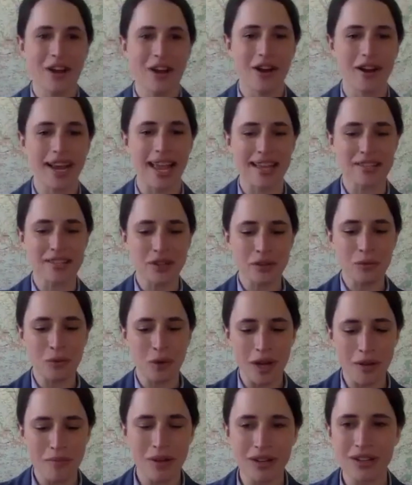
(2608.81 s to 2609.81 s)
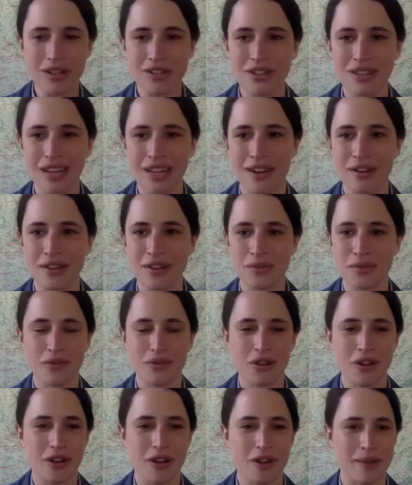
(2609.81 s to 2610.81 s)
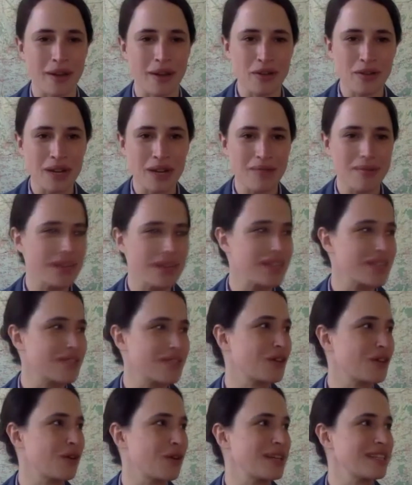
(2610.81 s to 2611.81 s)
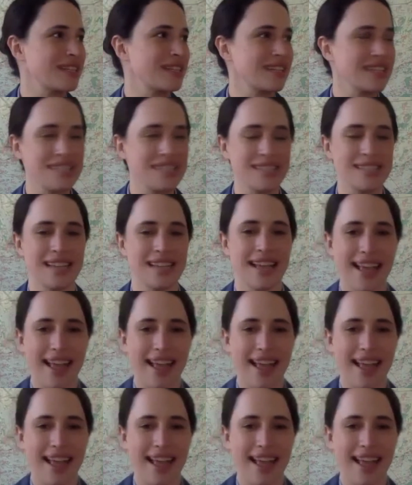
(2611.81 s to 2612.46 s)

Okay, so what I'm going to do now is we've got about 20 minutes for questions,